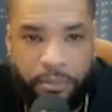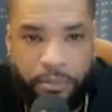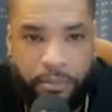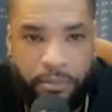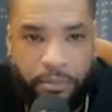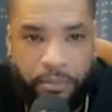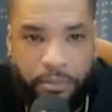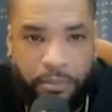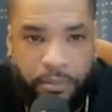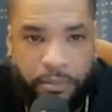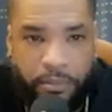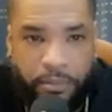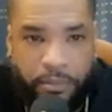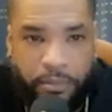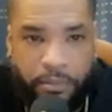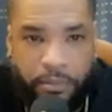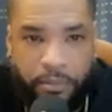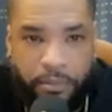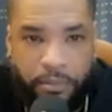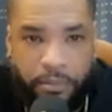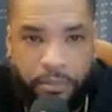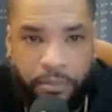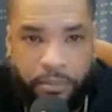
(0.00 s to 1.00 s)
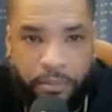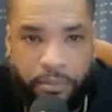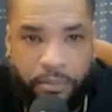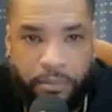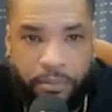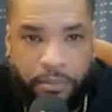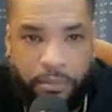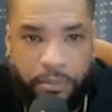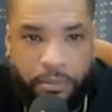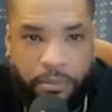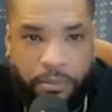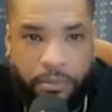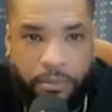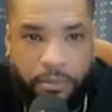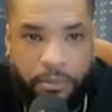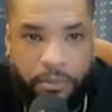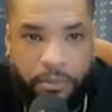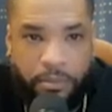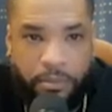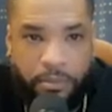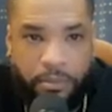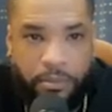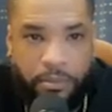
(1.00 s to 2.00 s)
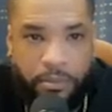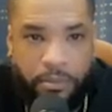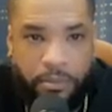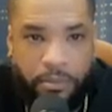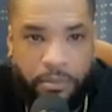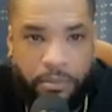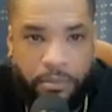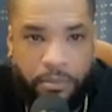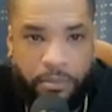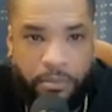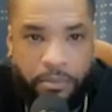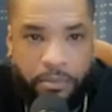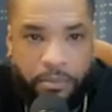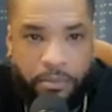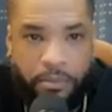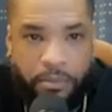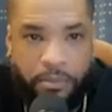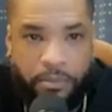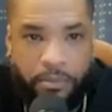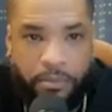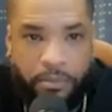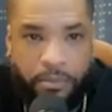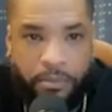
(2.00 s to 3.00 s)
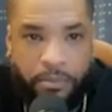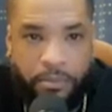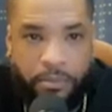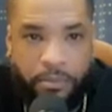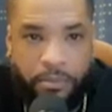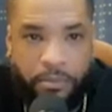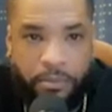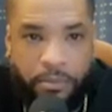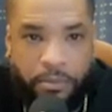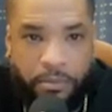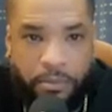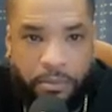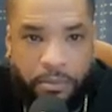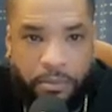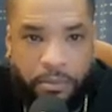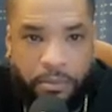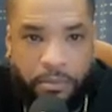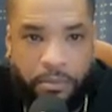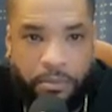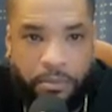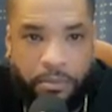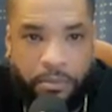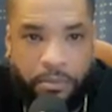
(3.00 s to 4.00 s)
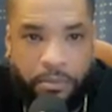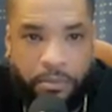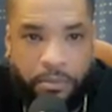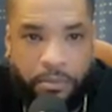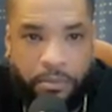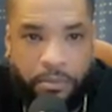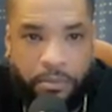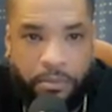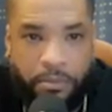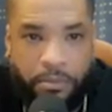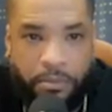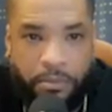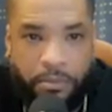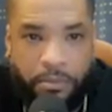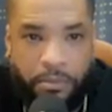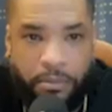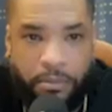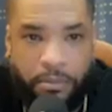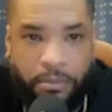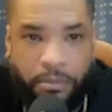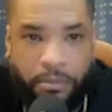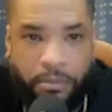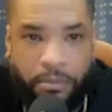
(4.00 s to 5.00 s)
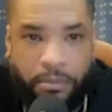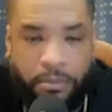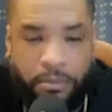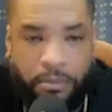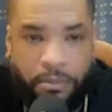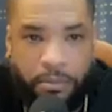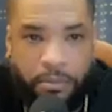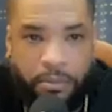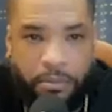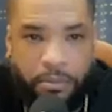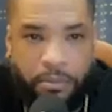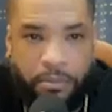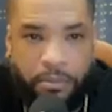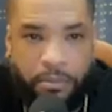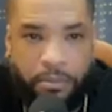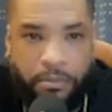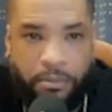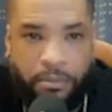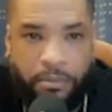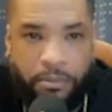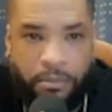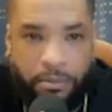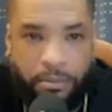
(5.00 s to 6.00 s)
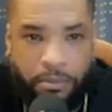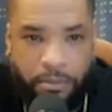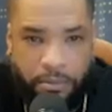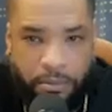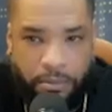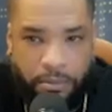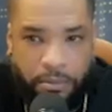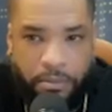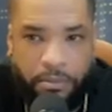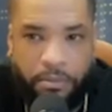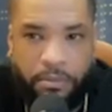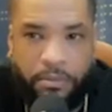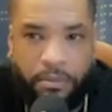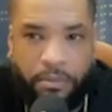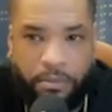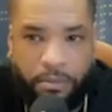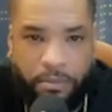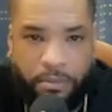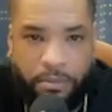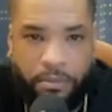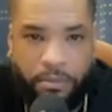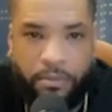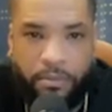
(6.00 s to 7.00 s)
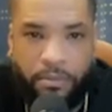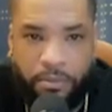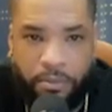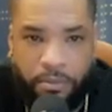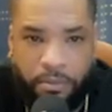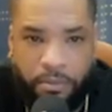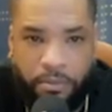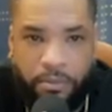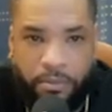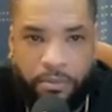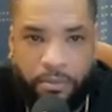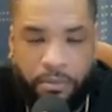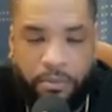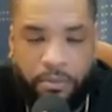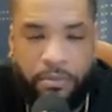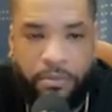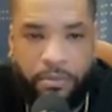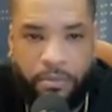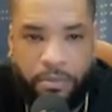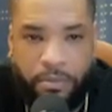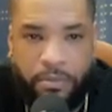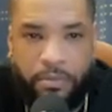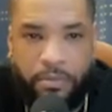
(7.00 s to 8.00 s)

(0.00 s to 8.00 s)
The person shown says nothing.